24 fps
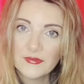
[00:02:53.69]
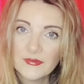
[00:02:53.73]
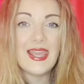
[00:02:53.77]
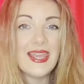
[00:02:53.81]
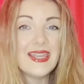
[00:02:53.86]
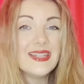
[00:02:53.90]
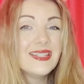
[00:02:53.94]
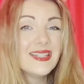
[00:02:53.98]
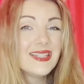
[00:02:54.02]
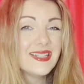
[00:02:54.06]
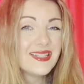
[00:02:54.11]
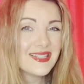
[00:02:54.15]

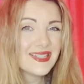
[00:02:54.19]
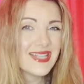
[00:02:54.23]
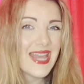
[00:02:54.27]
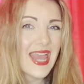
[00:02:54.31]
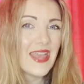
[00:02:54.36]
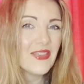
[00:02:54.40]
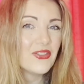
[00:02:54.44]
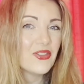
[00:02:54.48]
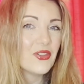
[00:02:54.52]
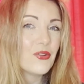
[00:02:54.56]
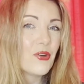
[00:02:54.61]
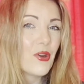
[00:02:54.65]
It is
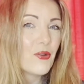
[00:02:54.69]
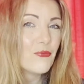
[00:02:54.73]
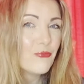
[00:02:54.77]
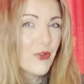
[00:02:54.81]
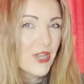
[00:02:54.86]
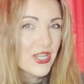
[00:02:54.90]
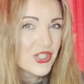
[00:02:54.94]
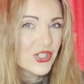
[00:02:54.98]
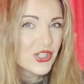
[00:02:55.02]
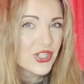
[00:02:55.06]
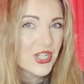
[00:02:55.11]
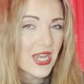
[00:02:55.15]
said that
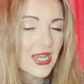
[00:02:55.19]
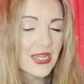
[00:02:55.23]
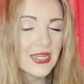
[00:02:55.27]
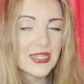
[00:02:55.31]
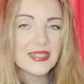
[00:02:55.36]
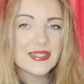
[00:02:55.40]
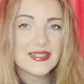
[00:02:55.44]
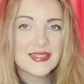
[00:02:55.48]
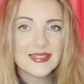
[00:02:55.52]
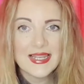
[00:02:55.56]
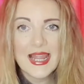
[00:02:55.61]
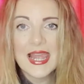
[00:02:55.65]
originally
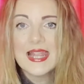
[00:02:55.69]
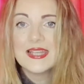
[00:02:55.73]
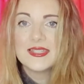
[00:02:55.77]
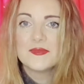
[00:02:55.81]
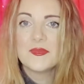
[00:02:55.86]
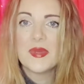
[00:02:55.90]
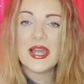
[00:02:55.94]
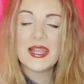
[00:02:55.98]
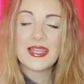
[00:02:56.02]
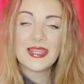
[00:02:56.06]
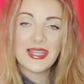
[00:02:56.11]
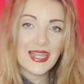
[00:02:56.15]

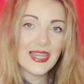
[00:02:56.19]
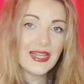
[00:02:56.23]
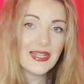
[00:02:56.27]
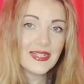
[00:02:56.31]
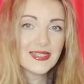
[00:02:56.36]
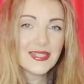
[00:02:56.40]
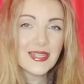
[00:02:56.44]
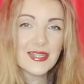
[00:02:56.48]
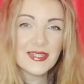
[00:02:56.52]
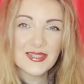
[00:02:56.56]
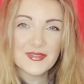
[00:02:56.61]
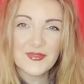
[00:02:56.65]
Slenderman killed
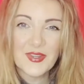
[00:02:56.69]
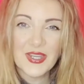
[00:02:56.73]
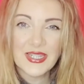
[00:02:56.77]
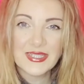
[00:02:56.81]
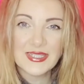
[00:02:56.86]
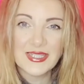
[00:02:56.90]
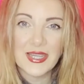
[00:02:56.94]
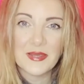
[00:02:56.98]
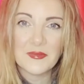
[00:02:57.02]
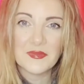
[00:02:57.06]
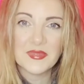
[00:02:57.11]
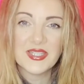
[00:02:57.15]
his
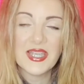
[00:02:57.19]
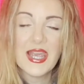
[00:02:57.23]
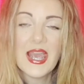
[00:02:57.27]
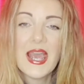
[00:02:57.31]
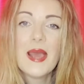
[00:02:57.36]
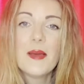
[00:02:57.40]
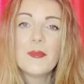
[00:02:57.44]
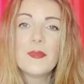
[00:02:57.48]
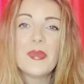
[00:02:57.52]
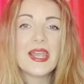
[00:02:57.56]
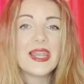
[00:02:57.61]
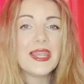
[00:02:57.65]
victims
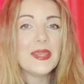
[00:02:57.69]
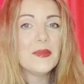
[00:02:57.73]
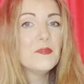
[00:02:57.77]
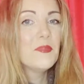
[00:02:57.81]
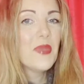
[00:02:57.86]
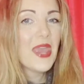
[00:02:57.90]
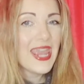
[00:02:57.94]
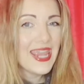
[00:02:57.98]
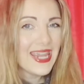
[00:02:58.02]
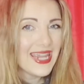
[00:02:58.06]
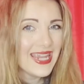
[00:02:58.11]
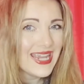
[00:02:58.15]
by
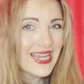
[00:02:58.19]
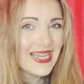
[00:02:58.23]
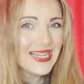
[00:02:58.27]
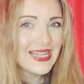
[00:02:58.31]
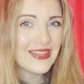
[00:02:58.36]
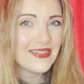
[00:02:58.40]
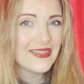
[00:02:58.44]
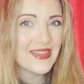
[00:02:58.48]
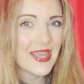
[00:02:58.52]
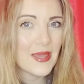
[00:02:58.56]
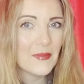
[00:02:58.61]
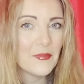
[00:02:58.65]

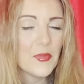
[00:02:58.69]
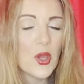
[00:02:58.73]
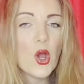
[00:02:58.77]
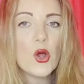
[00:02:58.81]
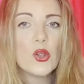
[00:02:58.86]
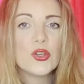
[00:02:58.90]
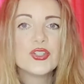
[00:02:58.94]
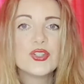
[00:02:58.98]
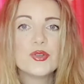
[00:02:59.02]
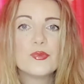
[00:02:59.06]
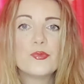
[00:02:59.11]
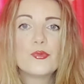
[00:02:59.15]
impaling them
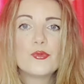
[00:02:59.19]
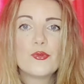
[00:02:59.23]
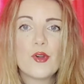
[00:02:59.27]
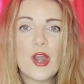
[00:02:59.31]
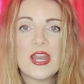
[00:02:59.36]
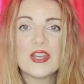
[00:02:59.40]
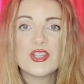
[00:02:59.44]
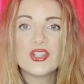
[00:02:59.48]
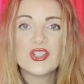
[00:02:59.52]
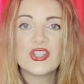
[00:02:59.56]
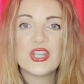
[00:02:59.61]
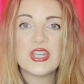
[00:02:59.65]
onto
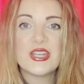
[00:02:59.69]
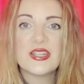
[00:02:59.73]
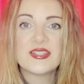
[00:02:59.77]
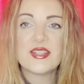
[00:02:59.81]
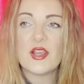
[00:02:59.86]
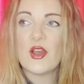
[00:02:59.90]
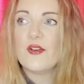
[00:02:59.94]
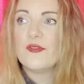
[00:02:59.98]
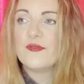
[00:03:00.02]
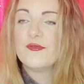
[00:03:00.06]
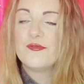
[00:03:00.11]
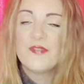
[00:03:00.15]
branches
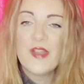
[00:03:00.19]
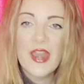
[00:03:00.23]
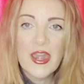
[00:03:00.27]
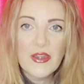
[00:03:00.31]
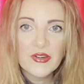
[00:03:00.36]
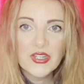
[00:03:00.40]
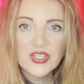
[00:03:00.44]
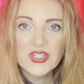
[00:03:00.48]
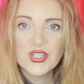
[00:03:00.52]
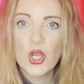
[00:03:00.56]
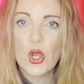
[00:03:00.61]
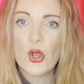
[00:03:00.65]
of
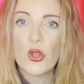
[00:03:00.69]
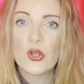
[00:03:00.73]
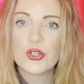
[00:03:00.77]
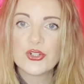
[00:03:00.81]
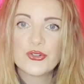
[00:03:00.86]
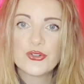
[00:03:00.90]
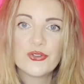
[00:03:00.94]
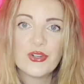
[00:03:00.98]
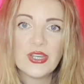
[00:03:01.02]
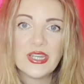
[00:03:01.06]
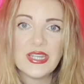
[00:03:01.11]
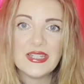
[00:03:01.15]
very tall
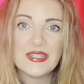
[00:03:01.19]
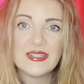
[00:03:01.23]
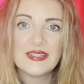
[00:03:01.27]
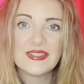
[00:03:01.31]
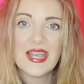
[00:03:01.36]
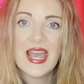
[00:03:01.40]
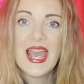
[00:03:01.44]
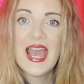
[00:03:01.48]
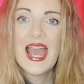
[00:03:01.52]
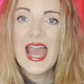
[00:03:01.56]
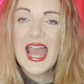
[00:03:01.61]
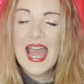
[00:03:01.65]
trees
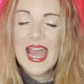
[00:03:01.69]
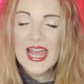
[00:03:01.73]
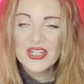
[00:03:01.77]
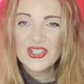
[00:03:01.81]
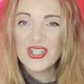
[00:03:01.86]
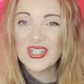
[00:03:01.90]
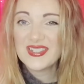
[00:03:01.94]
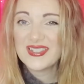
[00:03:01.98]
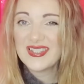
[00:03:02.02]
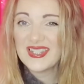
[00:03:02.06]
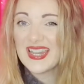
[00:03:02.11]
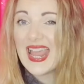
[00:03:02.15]
and
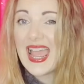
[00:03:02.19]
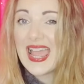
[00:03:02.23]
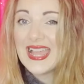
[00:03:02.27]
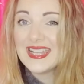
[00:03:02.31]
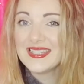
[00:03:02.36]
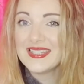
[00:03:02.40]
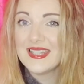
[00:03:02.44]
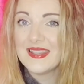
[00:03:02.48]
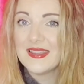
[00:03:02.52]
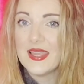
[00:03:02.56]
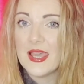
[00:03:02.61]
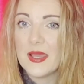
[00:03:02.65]
just
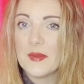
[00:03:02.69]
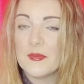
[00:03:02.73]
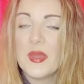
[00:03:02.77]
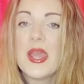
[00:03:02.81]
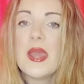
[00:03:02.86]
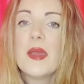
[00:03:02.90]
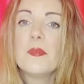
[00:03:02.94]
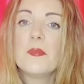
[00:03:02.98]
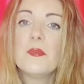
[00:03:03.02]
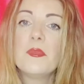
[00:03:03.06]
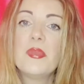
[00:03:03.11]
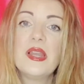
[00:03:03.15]
letting them
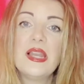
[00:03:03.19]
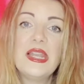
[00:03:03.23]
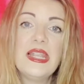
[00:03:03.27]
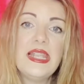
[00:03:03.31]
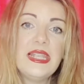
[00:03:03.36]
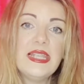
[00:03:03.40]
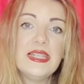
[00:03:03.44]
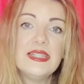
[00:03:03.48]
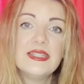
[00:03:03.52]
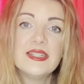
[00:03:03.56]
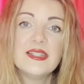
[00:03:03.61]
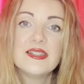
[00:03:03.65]

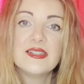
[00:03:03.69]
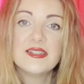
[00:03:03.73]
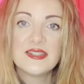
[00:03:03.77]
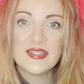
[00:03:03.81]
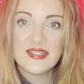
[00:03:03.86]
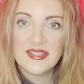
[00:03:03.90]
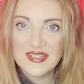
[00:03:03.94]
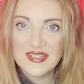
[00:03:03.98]
bleed to